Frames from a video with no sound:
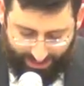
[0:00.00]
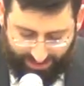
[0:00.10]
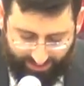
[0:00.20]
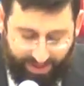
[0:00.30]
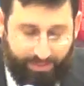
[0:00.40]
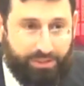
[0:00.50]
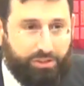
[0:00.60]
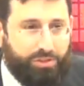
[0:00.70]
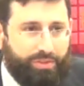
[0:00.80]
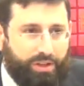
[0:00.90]
in a famous
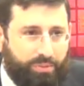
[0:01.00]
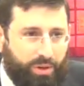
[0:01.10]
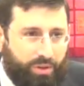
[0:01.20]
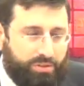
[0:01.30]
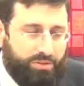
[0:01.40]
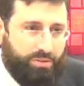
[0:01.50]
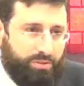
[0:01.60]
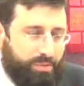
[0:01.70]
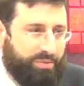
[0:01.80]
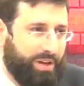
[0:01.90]
tshuva he wrote to
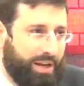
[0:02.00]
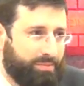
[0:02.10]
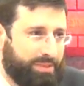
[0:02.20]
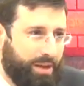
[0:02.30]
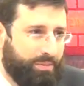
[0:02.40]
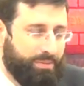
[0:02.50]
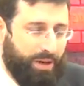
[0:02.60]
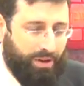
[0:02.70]
Rabbi Ephraim Zalman